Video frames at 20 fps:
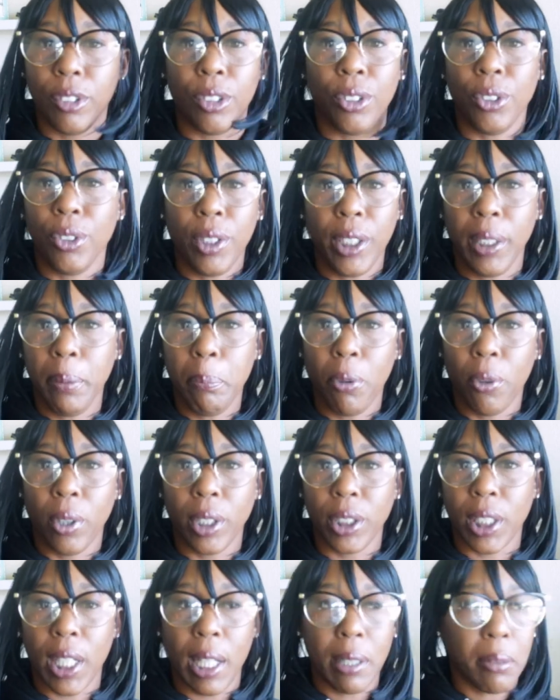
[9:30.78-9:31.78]
You eat
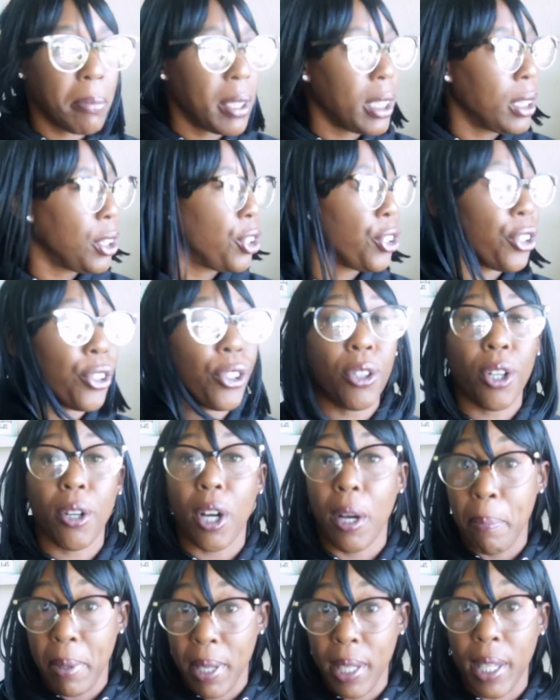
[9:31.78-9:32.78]
pork chops, bitch, you're
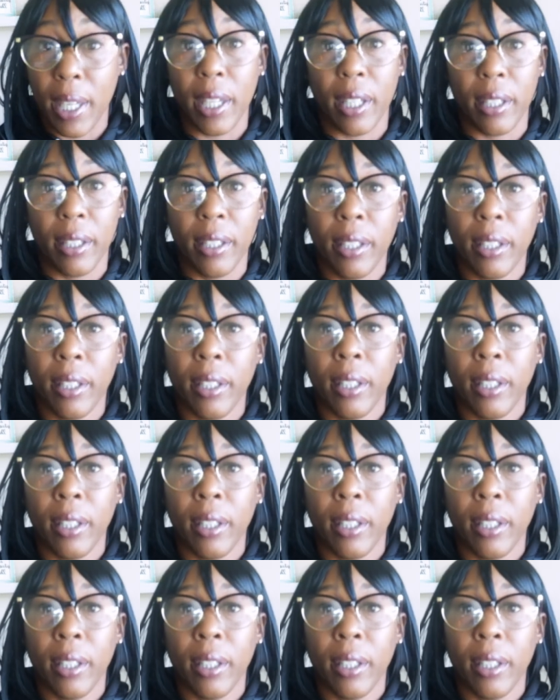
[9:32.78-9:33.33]
a pig.